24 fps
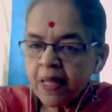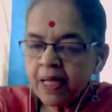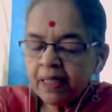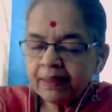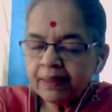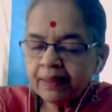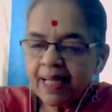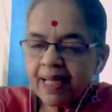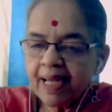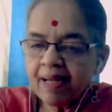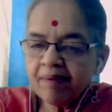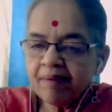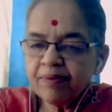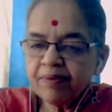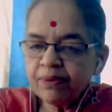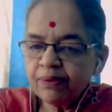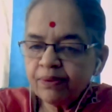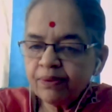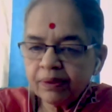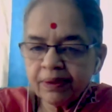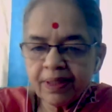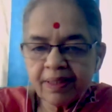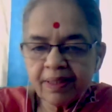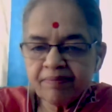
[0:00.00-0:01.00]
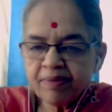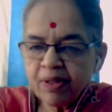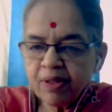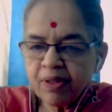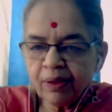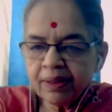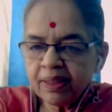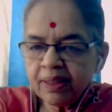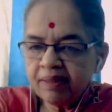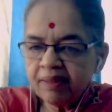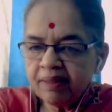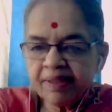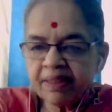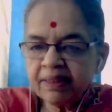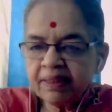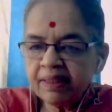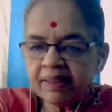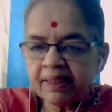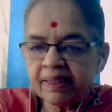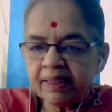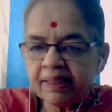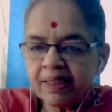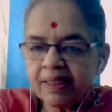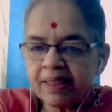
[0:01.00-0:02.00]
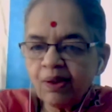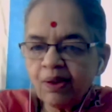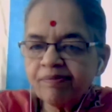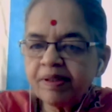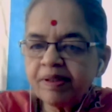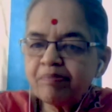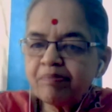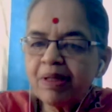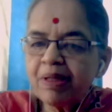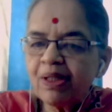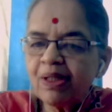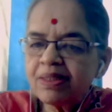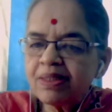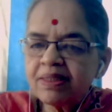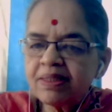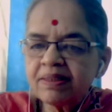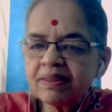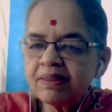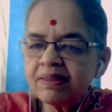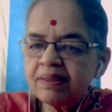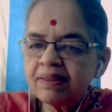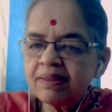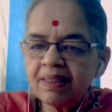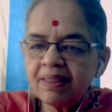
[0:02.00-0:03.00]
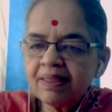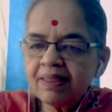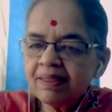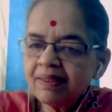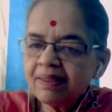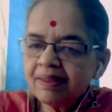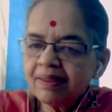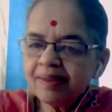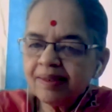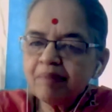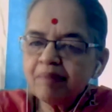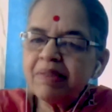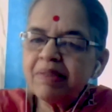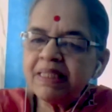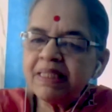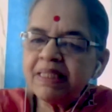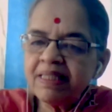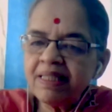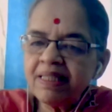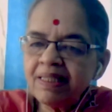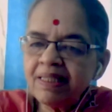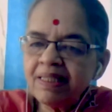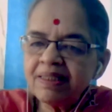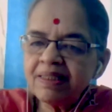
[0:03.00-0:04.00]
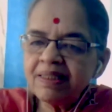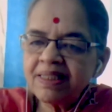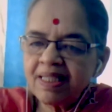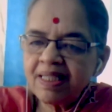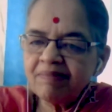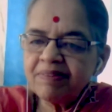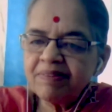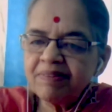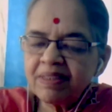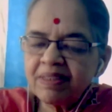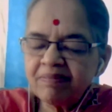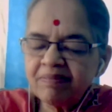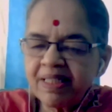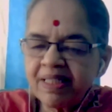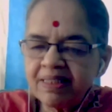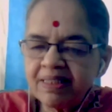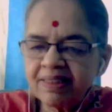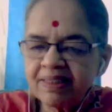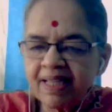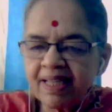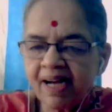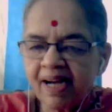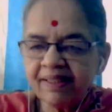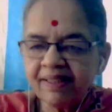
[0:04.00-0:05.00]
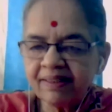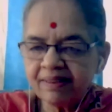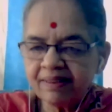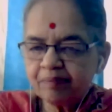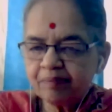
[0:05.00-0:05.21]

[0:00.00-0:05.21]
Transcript: They, right. have, they have not given the critique of it because uh, the material itself is very scanty.